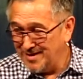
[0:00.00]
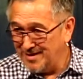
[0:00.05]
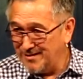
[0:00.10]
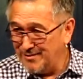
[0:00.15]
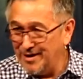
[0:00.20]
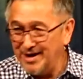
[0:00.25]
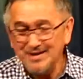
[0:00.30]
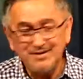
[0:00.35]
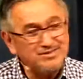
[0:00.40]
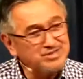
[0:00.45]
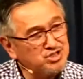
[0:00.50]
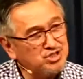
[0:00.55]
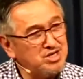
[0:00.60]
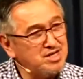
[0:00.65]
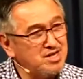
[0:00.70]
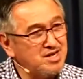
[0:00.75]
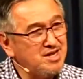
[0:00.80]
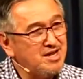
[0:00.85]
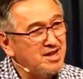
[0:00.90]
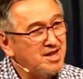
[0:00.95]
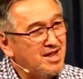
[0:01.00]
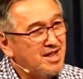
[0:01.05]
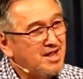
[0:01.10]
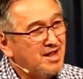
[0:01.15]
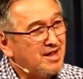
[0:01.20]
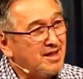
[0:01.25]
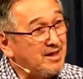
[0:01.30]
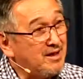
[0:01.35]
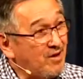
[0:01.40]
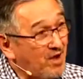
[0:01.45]
Right? She,
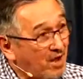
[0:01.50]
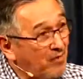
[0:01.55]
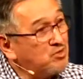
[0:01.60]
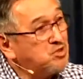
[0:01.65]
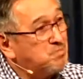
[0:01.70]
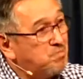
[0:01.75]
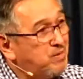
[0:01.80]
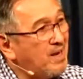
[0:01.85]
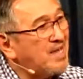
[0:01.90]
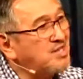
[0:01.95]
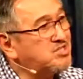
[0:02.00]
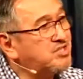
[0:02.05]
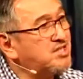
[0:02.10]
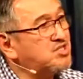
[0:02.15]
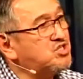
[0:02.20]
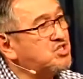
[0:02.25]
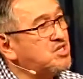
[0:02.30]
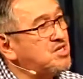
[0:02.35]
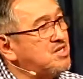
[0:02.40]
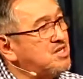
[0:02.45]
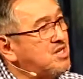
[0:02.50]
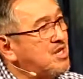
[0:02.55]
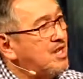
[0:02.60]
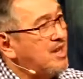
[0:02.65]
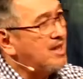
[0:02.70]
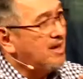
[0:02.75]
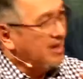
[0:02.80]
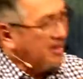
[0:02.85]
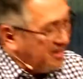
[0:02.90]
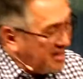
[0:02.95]
you know, I was blessed that
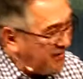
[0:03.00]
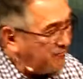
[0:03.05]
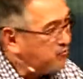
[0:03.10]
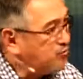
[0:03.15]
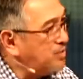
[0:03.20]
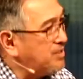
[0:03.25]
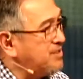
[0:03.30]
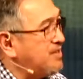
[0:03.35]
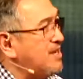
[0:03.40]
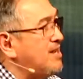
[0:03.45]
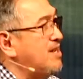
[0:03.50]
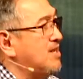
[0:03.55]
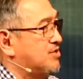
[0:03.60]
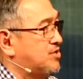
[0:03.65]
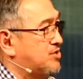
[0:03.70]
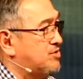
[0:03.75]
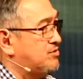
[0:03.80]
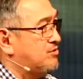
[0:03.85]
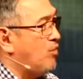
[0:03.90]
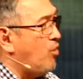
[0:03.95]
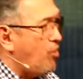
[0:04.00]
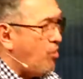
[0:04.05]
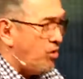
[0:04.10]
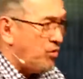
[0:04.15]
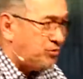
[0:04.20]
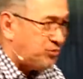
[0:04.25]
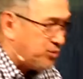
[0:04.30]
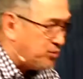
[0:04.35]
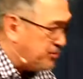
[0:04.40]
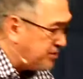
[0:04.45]
she lived with us
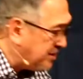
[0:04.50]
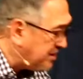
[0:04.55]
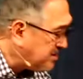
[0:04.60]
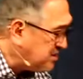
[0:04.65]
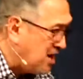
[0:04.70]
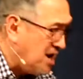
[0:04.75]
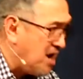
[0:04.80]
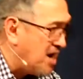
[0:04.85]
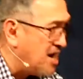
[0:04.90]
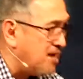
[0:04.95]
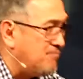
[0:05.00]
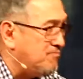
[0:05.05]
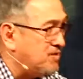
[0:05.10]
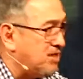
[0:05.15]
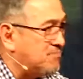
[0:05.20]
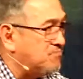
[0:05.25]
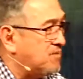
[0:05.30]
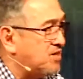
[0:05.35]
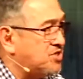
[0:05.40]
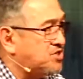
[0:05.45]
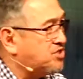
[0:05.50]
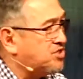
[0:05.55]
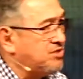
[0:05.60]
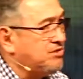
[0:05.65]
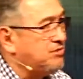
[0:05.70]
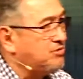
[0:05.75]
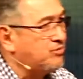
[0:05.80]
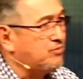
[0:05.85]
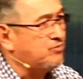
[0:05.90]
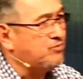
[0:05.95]
all through the time that my
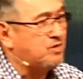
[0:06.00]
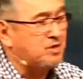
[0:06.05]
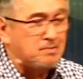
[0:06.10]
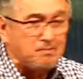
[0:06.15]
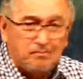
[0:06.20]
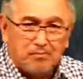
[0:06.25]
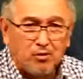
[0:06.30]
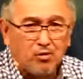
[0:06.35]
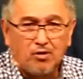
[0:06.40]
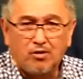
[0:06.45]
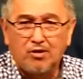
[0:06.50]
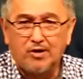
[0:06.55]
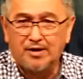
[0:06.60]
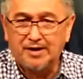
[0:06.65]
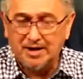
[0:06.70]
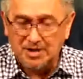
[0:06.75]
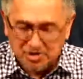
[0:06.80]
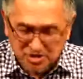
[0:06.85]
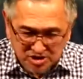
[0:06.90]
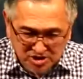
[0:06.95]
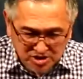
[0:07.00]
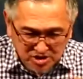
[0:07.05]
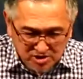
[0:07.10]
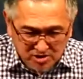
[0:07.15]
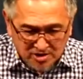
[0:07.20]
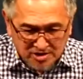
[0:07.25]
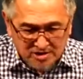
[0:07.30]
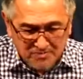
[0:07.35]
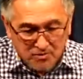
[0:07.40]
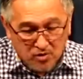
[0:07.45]
children were born and she
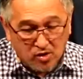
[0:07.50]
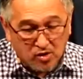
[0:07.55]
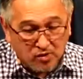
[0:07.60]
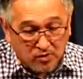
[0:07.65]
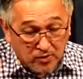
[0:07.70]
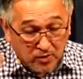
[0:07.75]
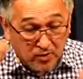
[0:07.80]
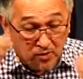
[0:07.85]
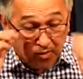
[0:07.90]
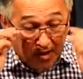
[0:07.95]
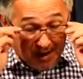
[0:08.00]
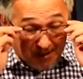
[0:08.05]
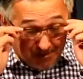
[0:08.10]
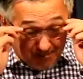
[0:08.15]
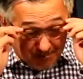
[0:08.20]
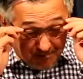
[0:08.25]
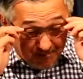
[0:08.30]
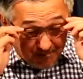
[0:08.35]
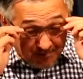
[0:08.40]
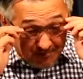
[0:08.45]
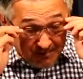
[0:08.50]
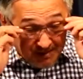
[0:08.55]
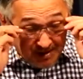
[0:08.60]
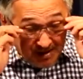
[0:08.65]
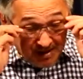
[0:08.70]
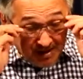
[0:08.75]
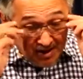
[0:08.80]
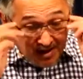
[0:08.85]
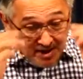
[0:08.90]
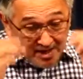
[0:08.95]
saw them all grow up.
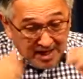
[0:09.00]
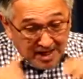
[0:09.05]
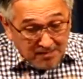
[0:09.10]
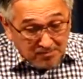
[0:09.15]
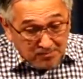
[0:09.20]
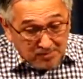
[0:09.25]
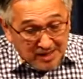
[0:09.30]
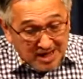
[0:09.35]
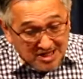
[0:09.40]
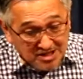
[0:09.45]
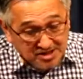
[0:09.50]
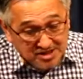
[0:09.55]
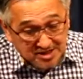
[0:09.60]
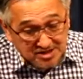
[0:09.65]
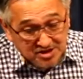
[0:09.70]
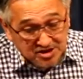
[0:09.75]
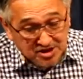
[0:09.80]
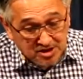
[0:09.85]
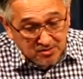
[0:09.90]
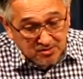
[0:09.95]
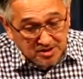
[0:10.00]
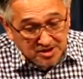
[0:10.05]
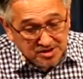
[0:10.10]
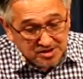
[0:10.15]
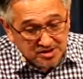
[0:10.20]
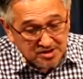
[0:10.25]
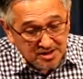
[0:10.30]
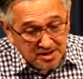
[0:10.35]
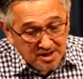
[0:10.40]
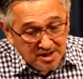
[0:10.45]
I'm blessed that she was
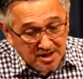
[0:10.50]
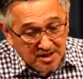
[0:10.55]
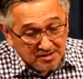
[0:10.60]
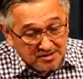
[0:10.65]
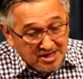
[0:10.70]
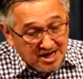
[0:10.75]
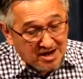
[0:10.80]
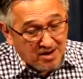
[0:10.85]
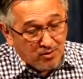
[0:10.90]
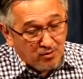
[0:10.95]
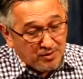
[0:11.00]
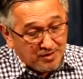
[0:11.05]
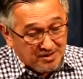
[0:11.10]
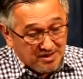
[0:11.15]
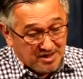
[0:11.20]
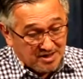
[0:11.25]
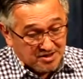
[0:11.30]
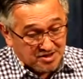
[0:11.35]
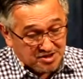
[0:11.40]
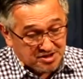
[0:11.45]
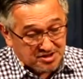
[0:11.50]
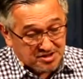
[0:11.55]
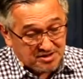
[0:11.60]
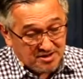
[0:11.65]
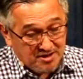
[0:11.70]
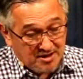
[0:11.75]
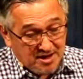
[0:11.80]
there with us.